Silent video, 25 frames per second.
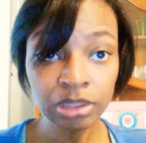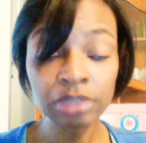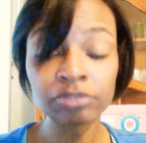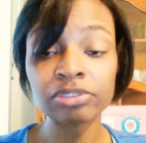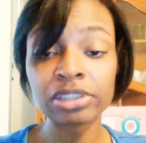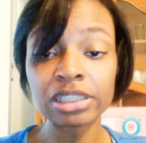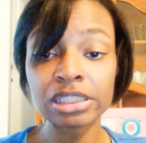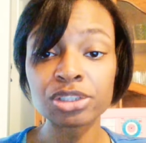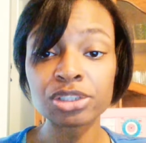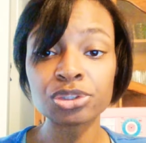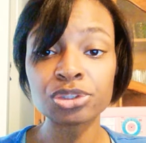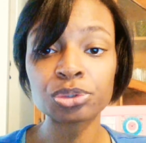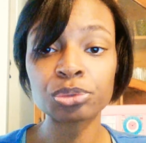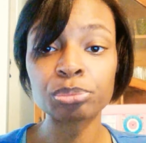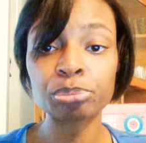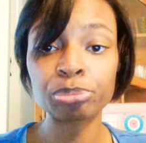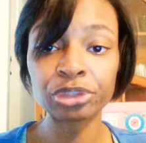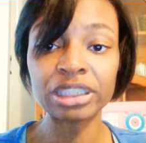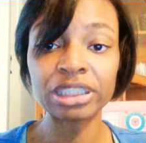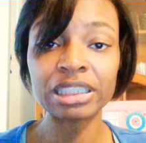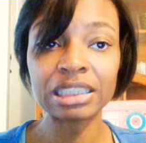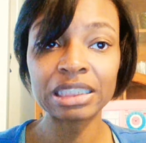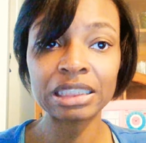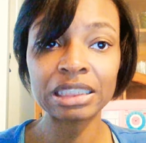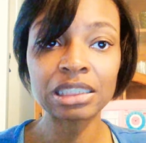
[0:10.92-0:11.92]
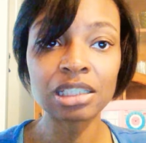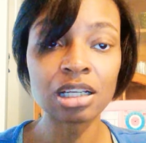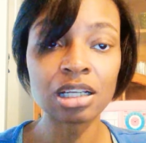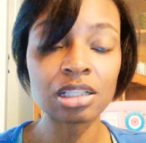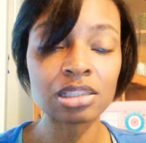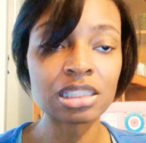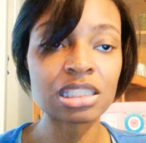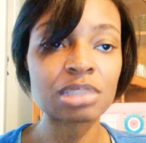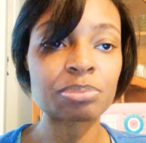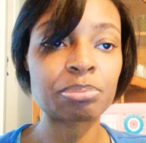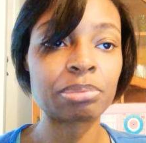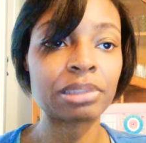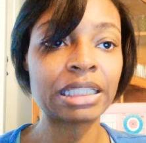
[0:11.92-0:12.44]
vessel breathing on
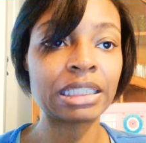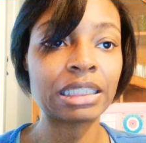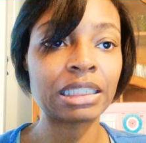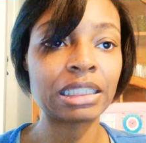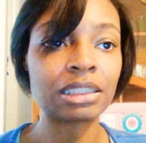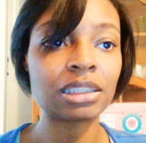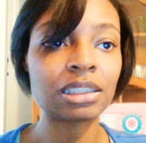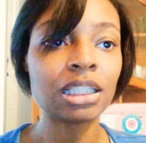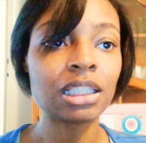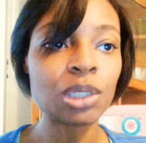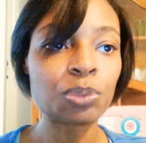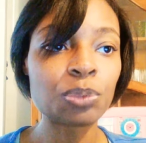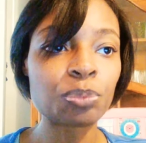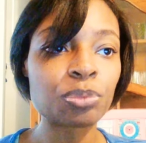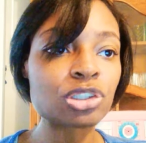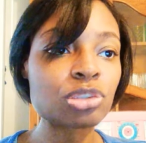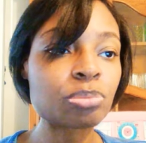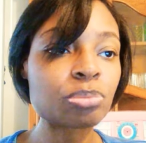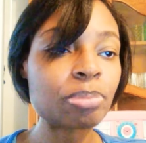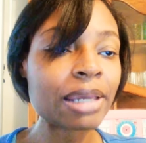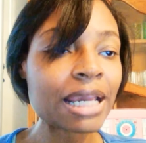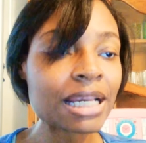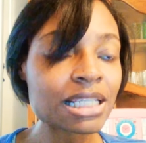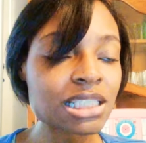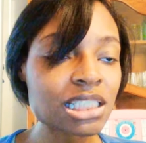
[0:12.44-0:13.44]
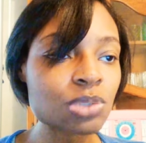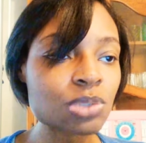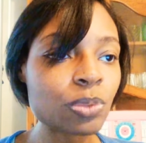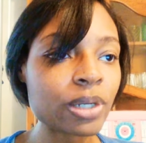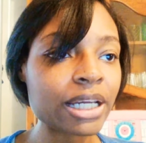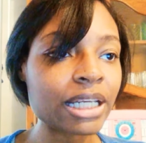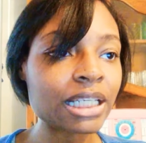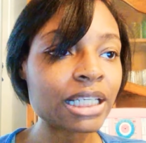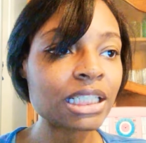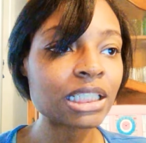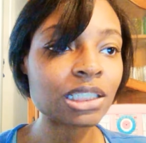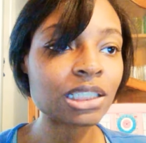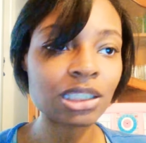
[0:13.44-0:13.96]
this planet. When you pass
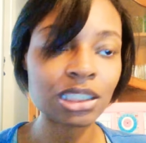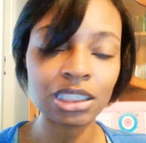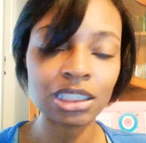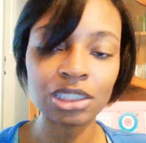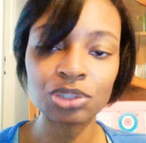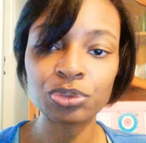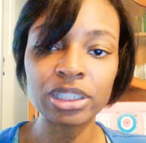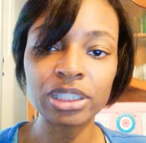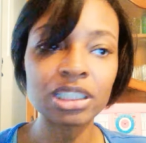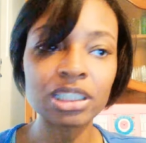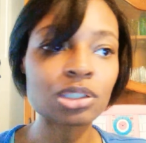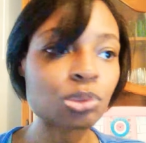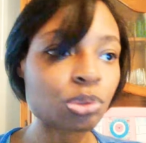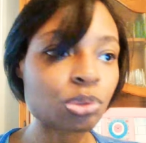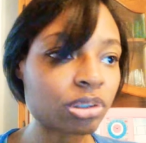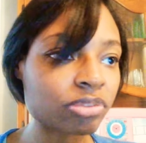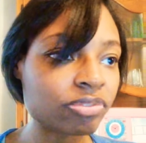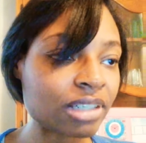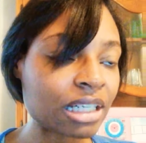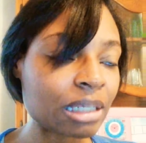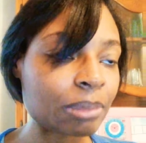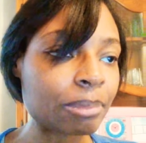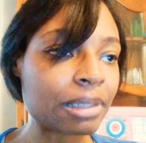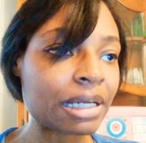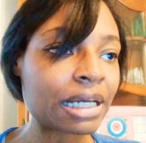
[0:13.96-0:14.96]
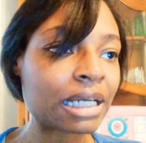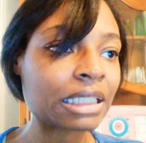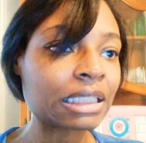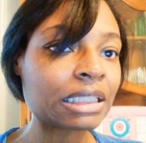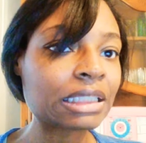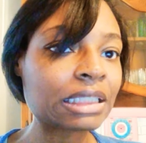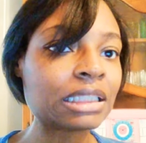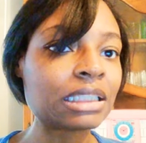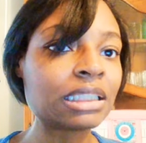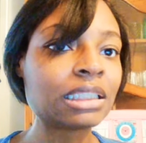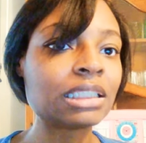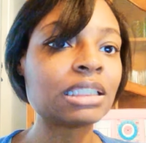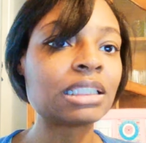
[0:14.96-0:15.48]
away and you get a glorified
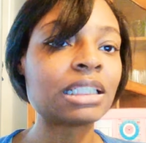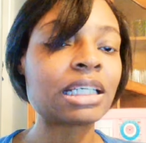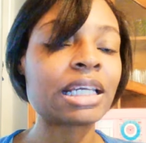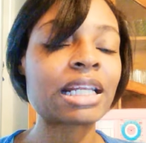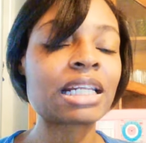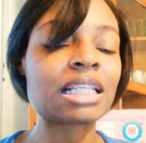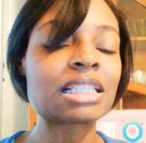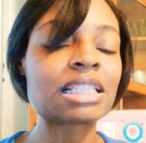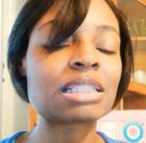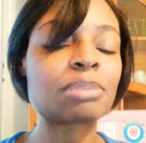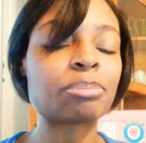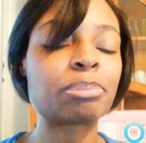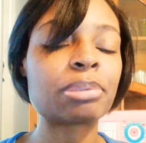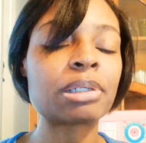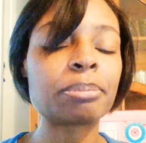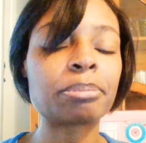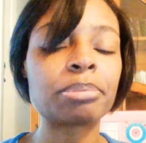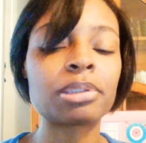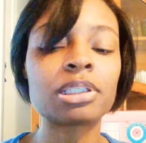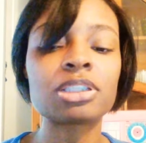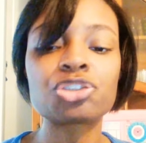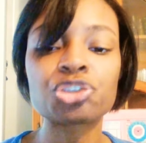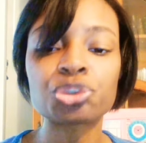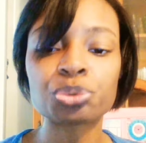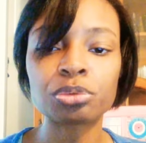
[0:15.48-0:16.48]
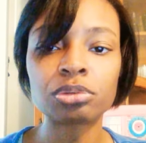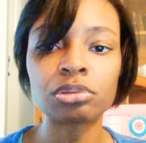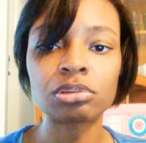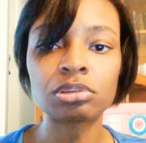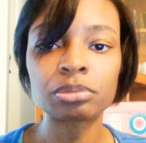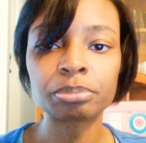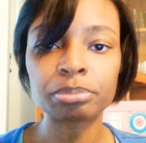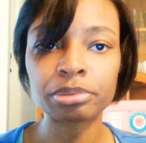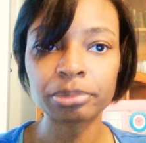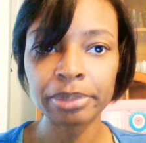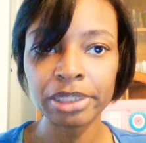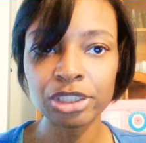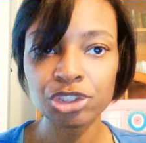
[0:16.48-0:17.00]
body and is in
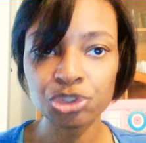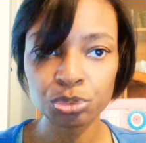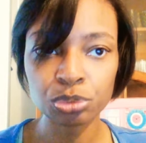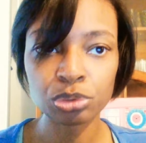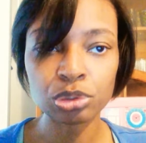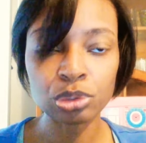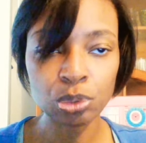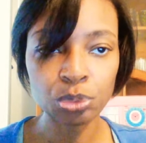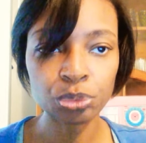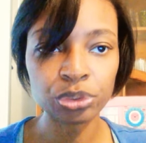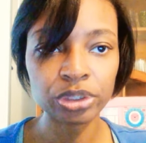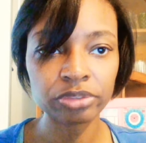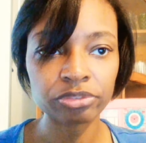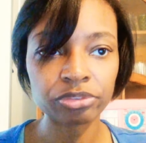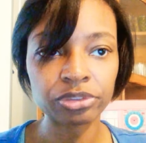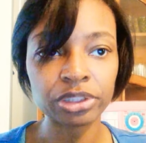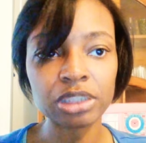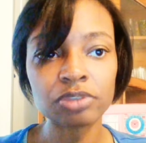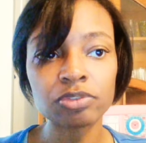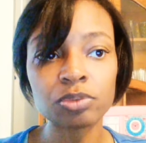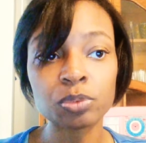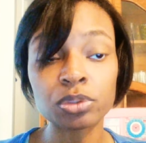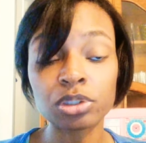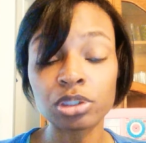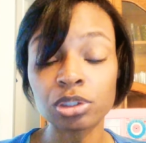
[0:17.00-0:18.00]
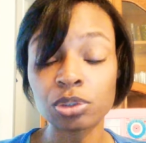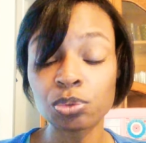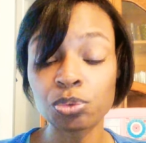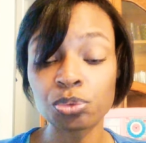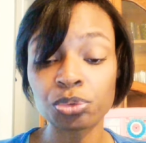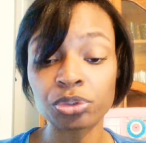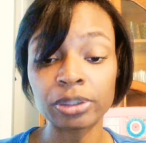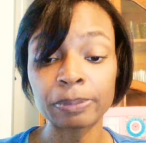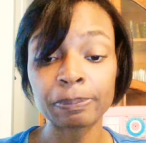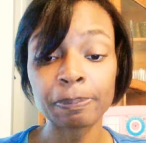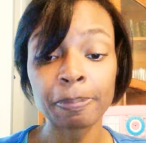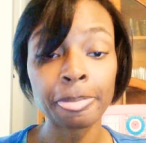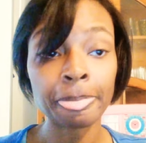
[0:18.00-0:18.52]
perpetual, perpetual glory forever with the
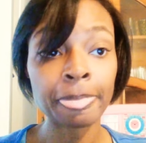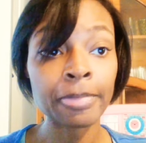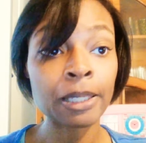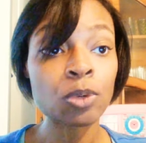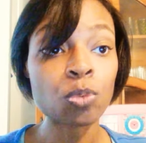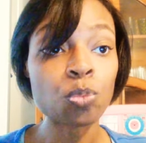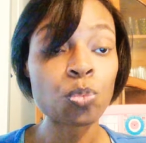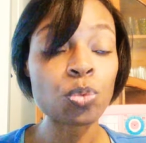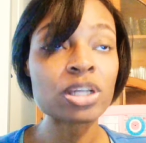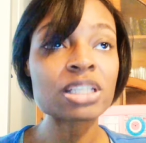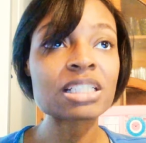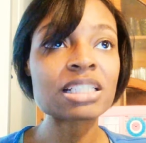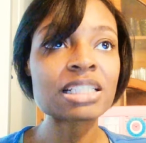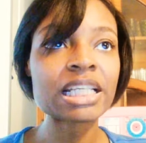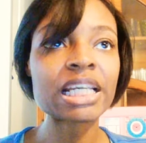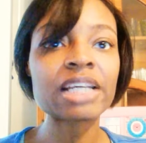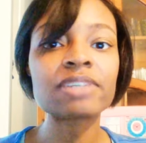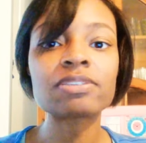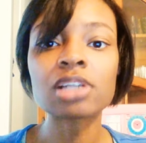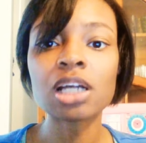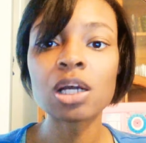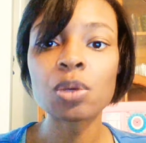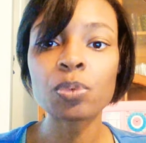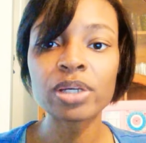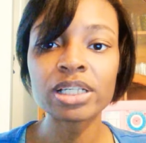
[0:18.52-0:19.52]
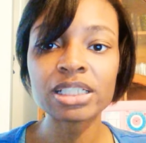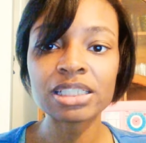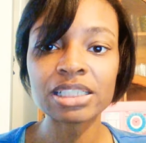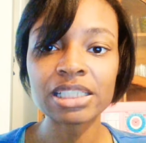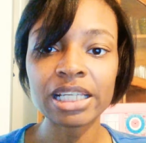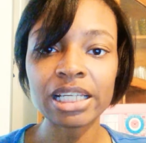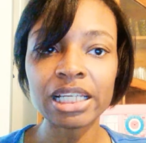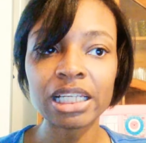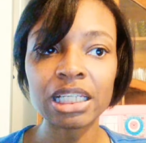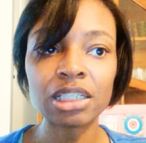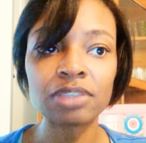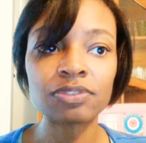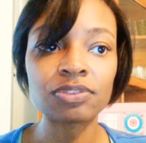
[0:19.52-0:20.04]
Lord, once saved, always
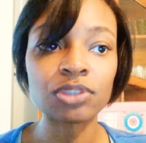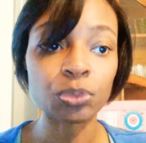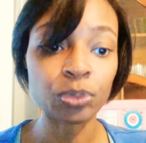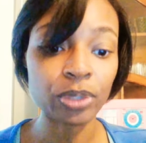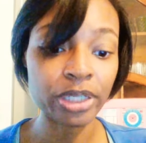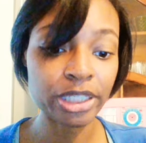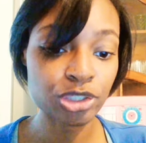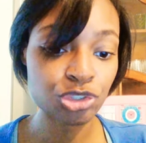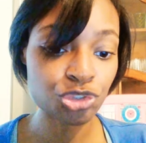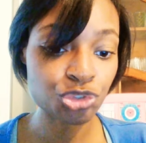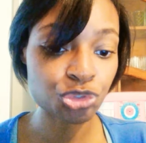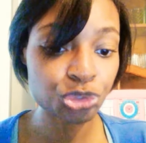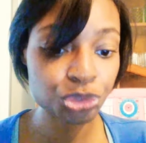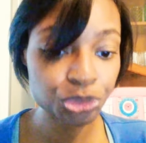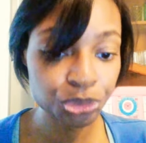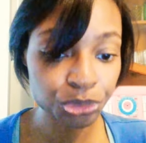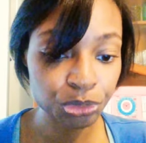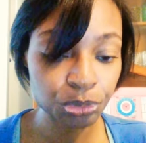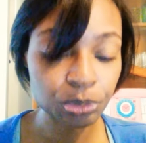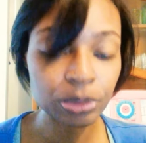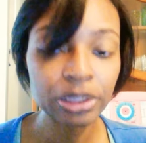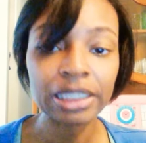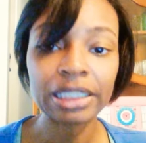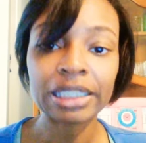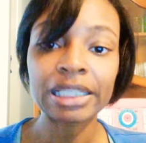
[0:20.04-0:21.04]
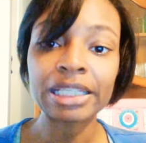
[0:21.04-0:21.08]
saved rings true.